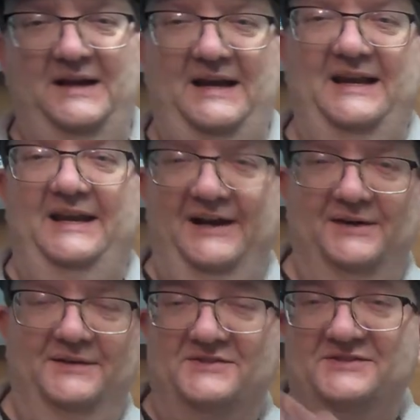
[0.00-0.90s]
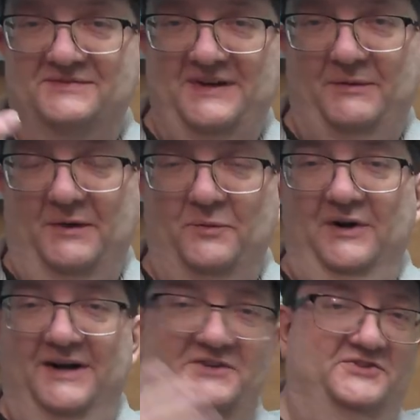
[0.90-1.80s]
Anyhow, that's how I
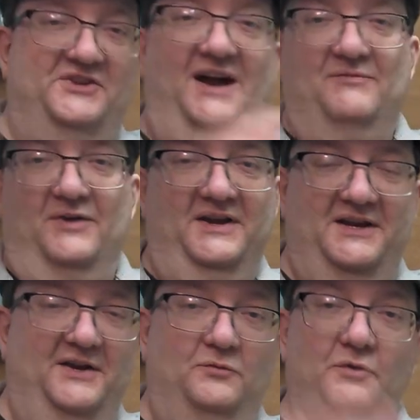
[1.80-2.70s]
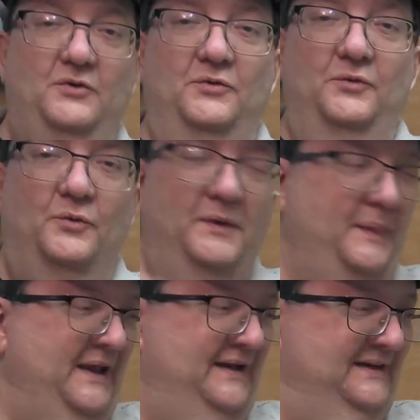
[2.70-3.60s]
work. I just dive right in and whoo.
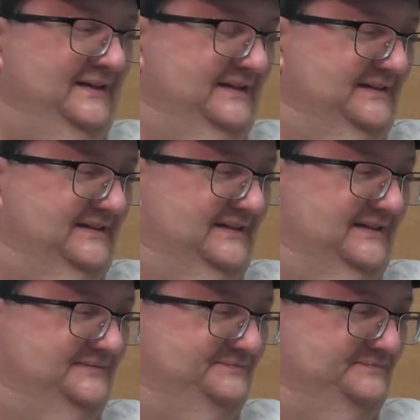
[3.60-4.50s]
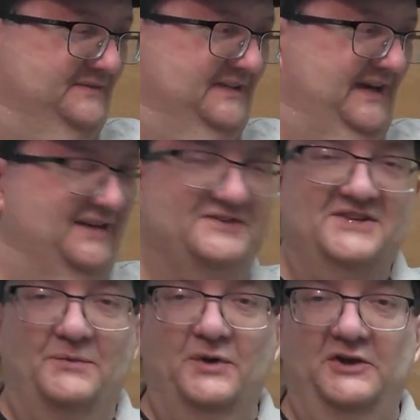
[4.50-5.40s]
Um, kind of the
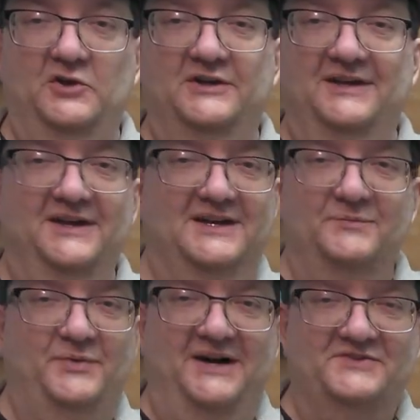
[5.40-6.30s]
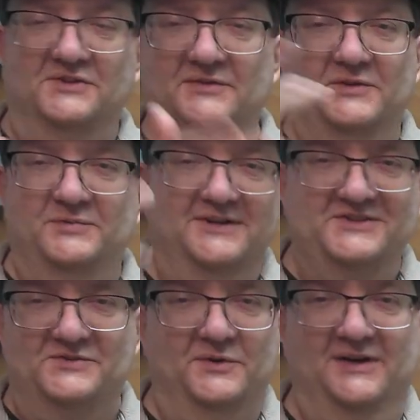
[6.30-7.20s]
same way cooking. I got pots all over the
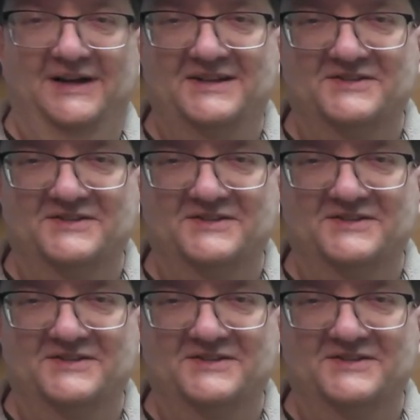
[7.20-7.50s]
place doing all kinds